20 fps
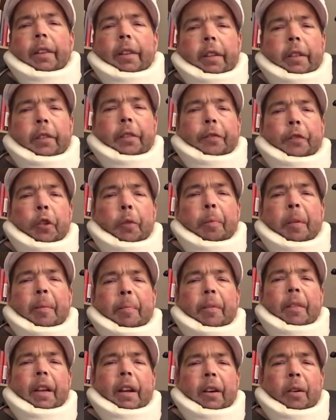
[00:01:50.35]
There's a few
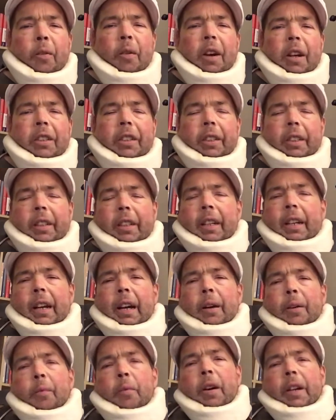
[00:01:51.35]
people that are watching, and
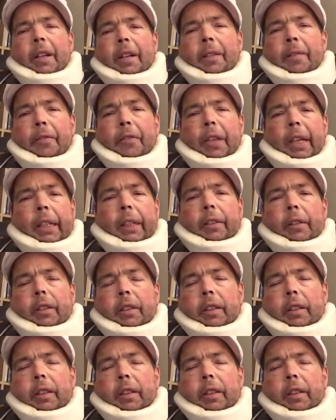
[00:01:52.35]
I want to thank